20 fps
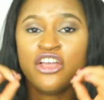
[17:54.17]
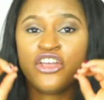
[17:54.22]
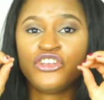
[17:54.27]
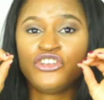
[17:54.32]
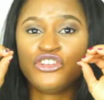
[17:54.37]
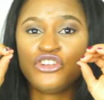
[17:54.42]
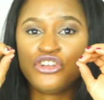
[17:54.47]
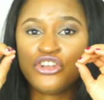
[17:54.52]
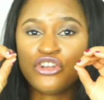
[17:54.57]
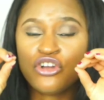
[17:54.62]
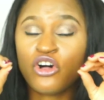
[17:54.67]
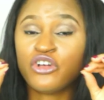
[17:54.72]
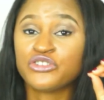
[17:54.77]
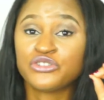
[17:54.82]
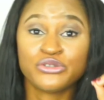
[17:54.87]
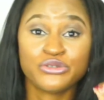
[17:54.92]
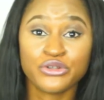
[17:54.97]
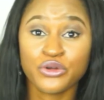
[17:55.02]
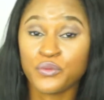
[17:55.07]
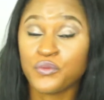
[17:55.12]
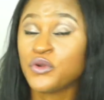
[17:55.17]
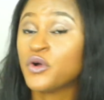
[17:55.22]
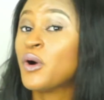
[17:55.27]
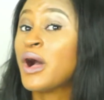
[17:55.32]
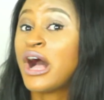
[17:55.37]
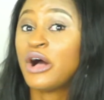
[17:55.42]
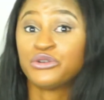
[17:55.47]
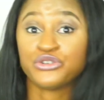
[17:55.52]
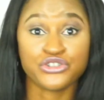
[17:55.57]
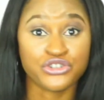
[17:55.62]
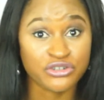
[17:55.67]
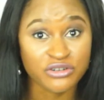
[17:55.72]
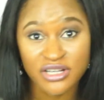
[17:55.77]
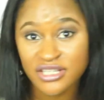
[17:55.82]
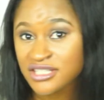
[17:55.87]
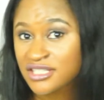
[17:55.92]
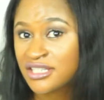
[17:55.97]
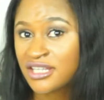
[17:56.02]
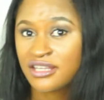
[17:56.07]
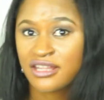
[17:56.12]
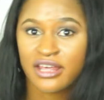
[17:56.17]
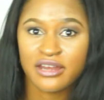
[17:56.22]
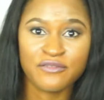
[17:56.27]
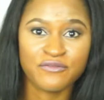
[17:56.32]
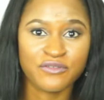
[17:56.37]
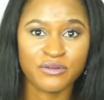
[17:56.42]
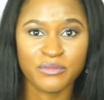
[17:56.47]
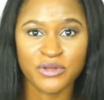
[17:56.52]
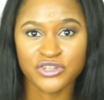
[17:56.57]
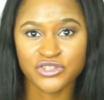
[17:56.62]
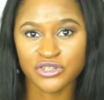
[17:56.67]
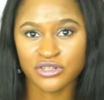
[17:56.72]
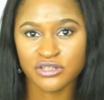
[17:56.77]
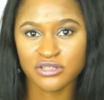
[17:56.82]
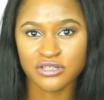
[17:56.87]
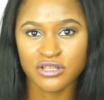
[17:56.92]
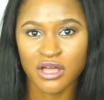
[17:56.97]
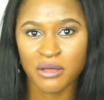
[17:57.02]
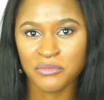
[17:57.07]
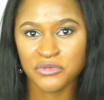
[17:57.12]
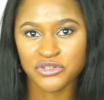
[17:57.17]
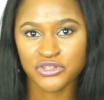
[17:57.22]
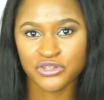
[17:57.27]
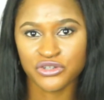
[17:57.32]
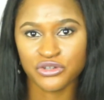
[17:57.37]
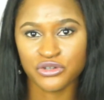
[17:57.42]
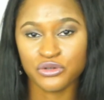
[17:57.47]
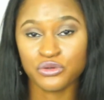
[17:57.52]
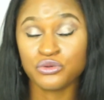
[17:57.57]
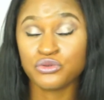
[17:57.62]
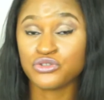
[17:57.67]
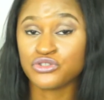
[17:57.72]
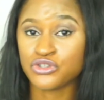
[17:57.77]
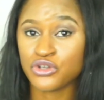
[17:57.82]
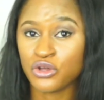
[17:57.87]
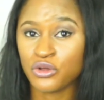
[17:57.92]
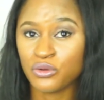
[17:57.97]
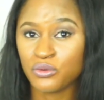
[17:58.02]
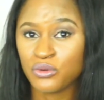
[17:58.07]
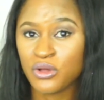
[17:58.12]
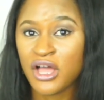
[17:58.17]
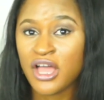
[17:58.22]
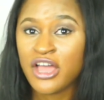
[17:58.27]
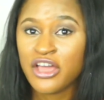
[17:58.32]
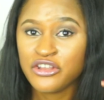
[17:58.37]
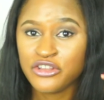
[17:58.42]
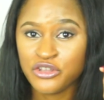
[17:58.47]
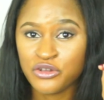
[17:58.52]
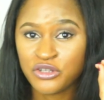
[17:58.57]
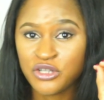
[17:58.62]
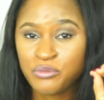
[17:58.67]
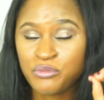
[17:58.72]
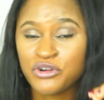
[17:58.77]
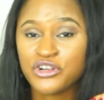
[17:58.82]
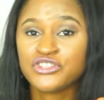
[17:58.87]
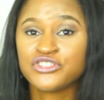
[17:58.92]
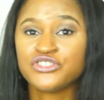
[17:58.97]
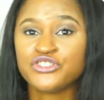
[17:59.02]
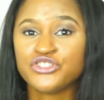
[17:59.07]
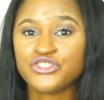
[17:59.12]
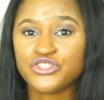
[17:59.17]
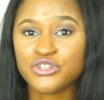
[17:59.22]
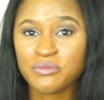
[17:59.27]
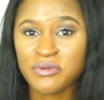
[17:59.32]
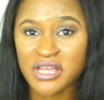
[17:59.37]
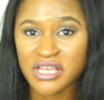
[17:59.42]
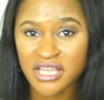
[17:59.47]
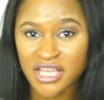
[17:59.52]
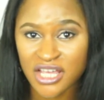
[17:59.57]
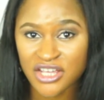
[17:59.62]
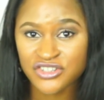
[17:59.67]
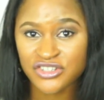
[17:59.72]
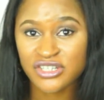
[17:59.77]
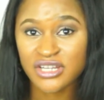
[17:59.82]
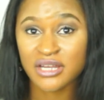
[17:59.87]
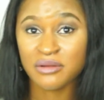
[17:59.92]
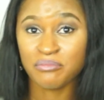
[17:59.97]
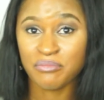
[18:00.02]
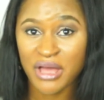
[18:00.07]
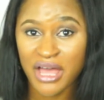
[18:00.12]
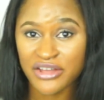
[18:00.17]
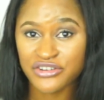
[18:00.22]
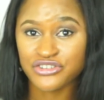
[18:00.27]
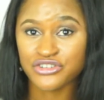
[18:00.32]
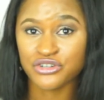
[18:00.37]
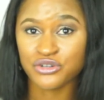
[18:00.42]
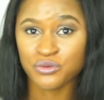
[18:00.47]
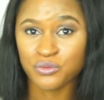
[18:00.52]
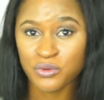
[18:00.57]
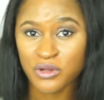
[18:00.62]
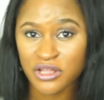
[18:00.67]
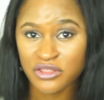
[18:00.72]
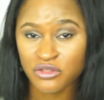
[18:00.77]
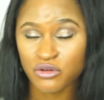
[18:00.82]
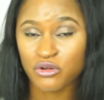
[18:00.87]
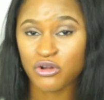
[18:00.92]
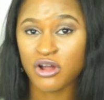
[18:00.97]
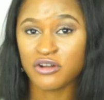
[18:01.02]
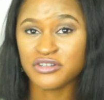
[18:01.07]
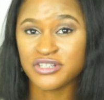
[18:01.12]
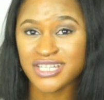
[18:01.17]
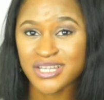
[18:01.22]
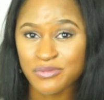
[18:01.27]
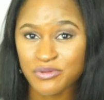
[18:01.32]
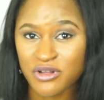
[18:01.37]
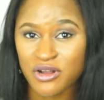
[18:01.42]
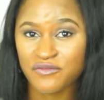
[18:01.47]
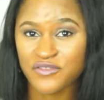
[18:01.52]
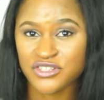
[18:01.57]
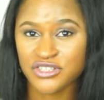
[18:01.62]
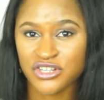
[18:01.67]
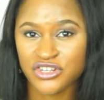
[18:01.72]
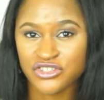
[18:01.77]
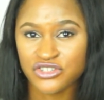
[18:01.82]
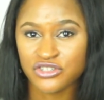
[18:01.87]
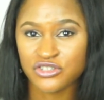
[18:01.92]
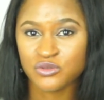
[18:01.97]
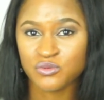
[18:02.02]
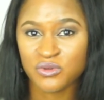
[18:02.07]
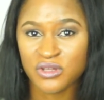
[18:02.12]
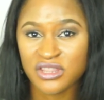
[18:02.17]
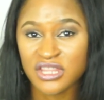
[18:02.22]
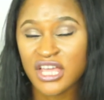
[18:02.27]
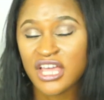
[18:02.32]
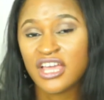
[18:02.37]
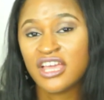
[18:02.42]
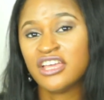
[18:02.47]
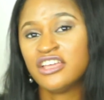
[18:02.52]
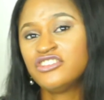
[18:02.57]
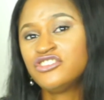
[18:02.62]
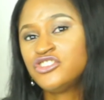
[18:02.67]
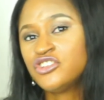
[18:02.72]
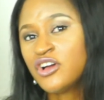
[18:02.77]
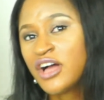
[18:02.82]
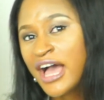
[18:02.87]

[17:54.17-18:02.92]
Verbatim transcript: You also don't know how trusted that information is coming to you. So the only person you should be engaging in banter with or deep conversations with is your